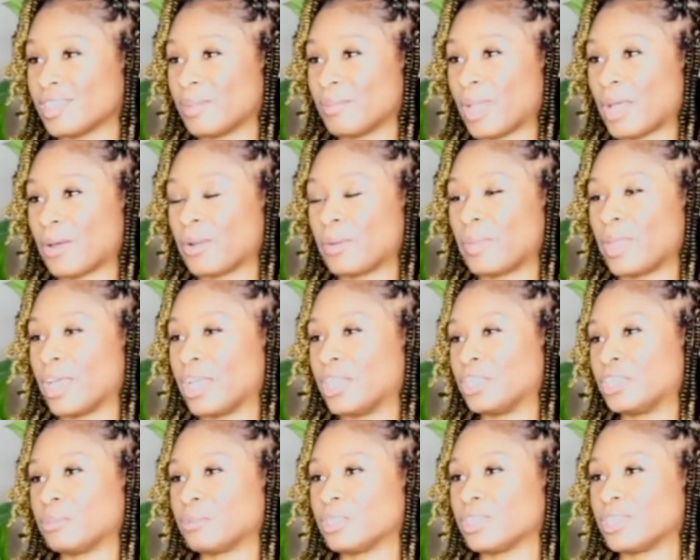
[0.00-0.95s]
I'm not going to be
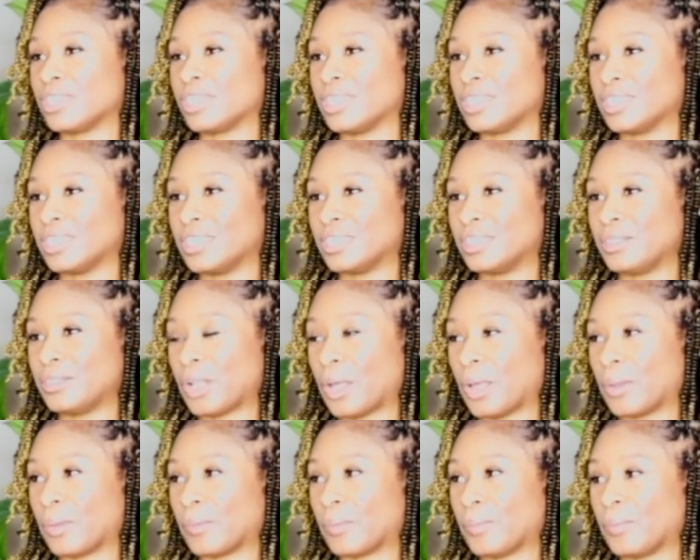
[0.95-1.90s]

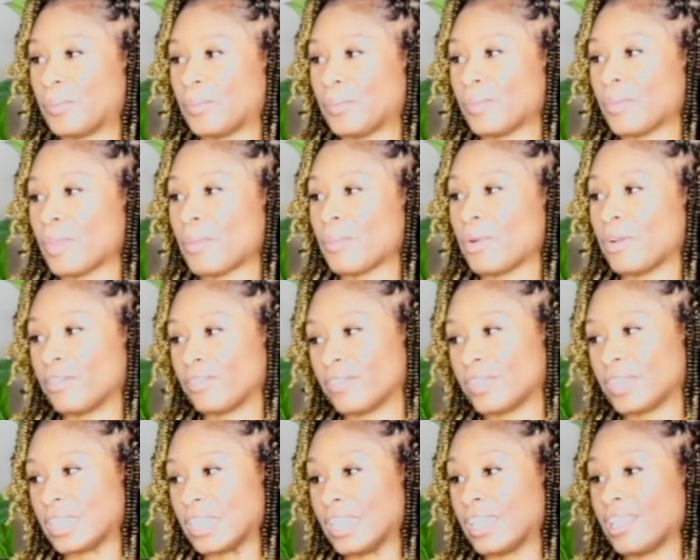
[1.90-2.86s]
100%,
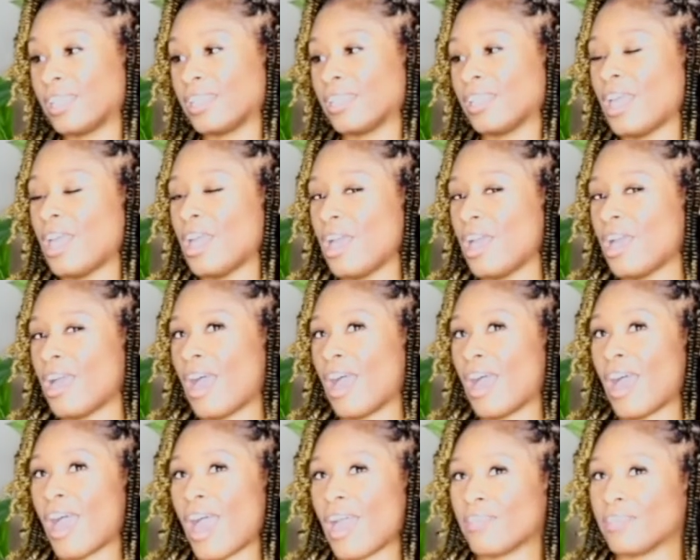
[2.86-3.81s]
perfect. And
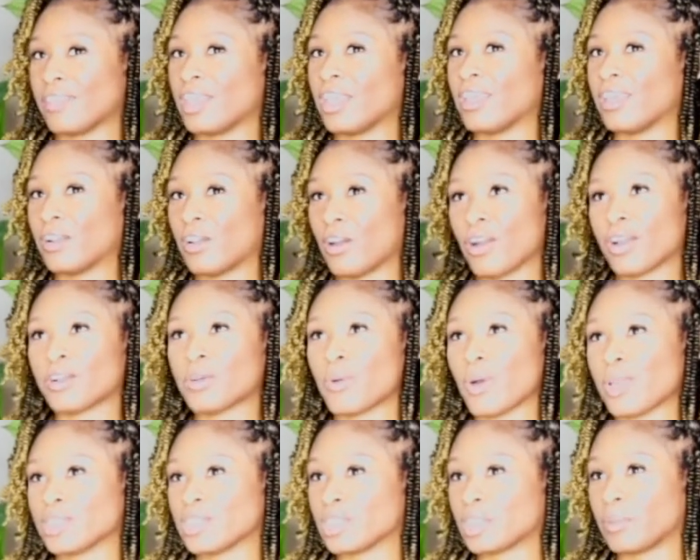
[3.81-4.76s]
in the article
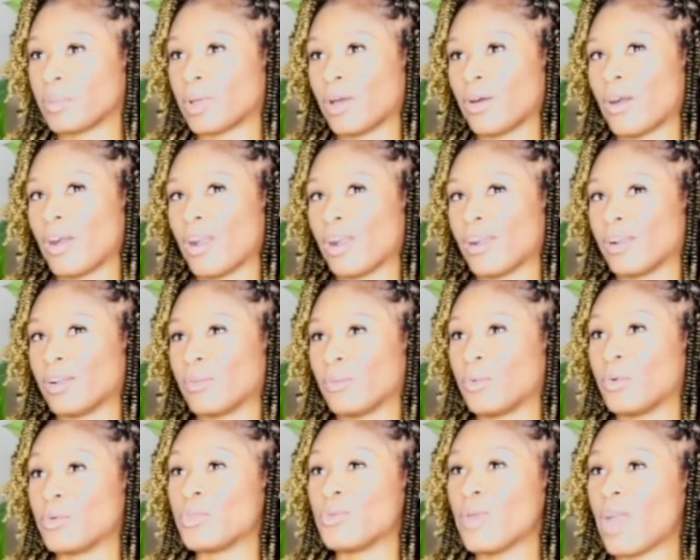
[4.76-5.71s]
I talk about
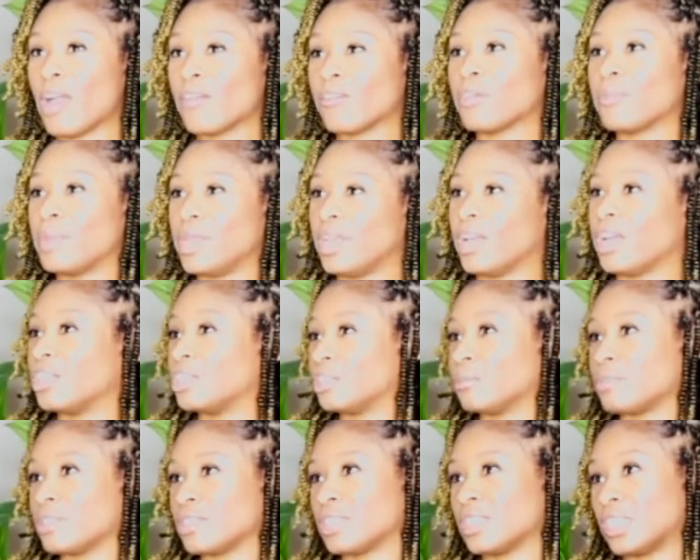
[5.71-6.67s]
will you ever be
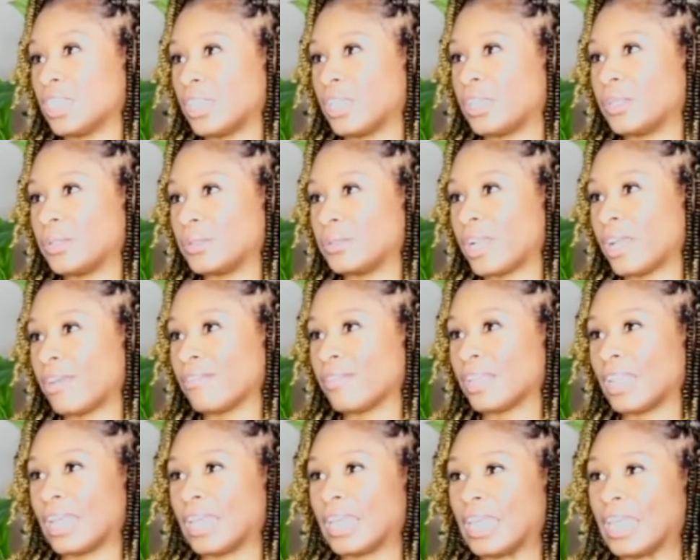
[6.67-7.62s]
100% healed? I feel
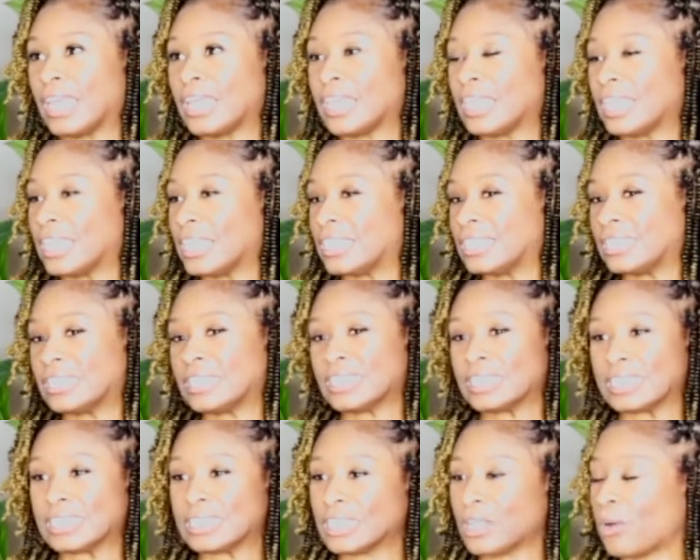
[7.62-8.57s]
like healing is
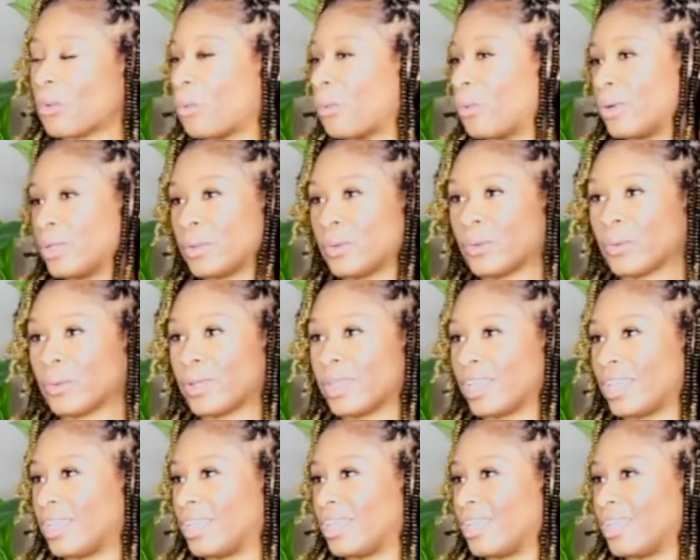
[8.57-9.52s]
just an
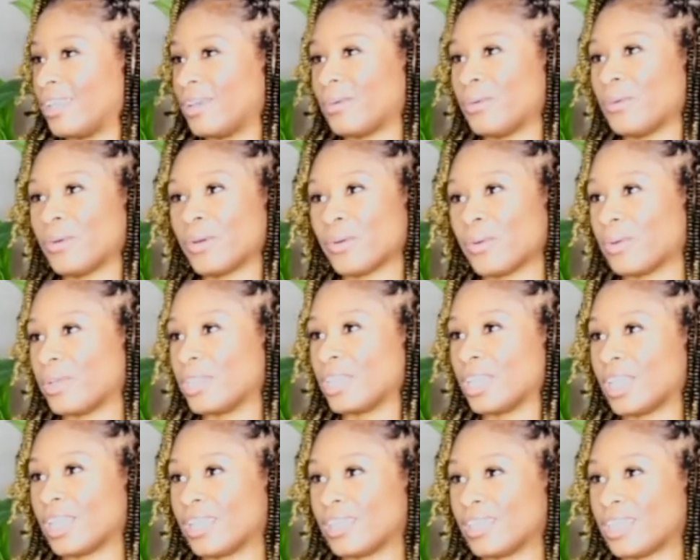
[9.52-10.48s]
ongoing
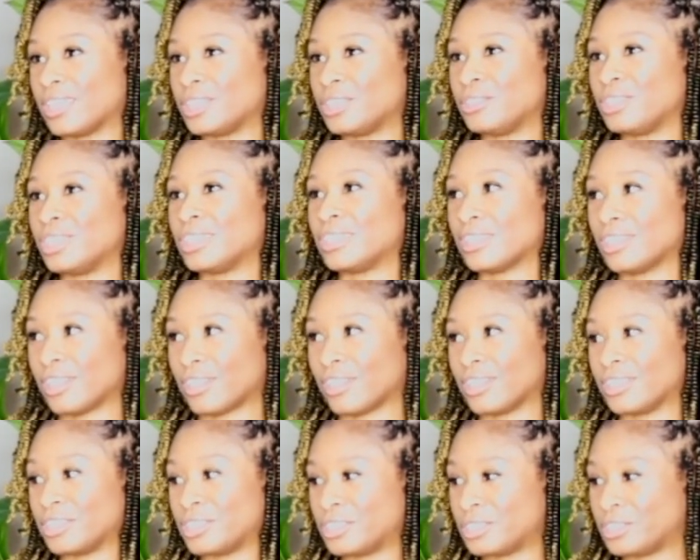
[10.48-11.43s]
thing that you just
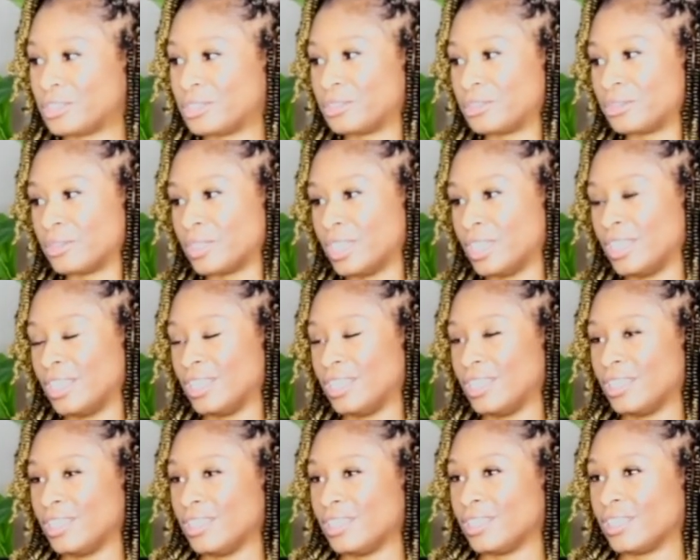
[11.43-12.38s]
learn to
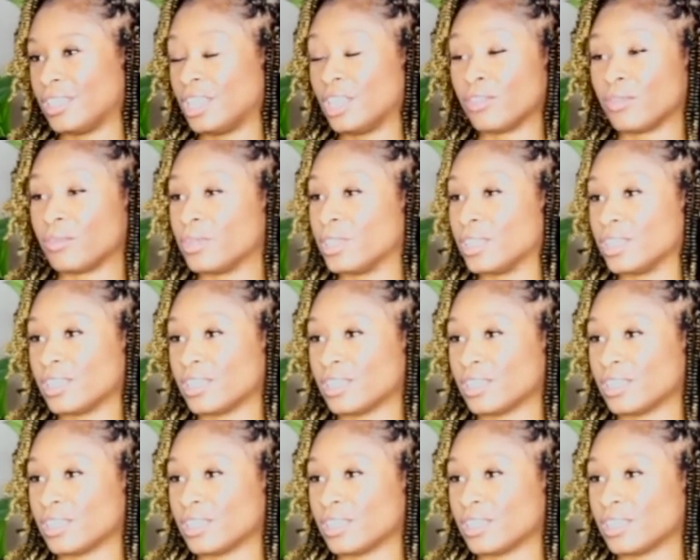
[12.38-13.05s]
live with.